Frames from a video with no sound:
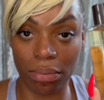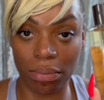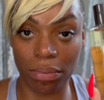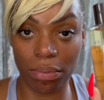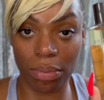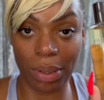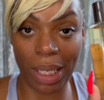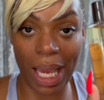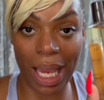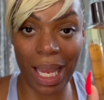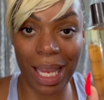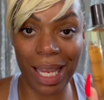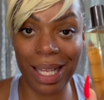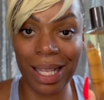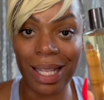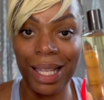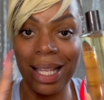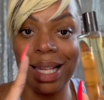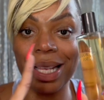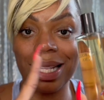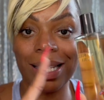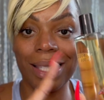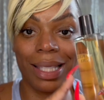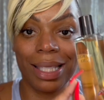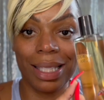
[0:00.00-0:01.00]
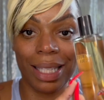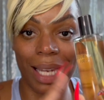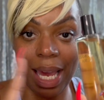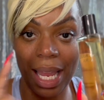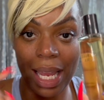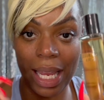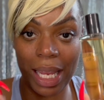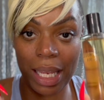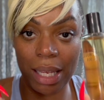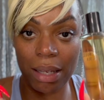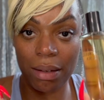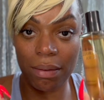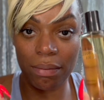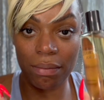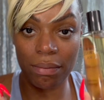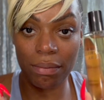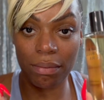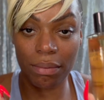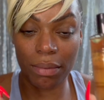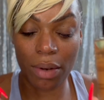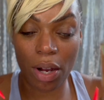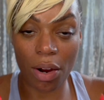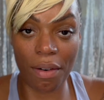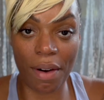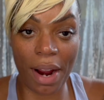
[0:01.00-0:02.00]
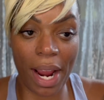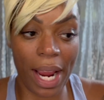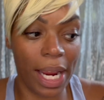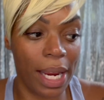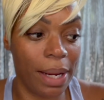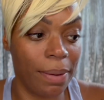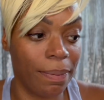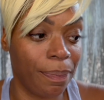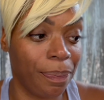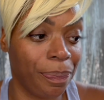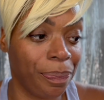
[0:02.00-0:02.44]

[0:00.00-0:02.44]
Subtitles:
Okay? Slay. All right?